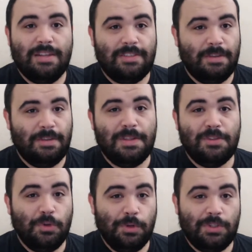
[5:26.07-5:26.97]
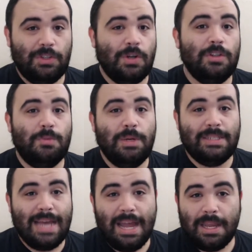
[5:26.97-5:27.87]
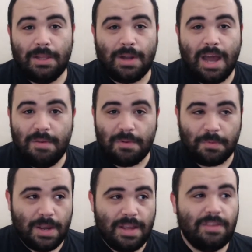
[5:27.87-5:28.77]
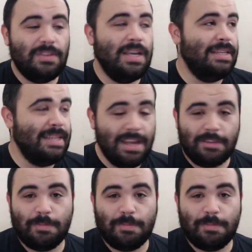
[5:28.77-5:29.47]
Some of these choices are spectacular. Ivan Reis, yes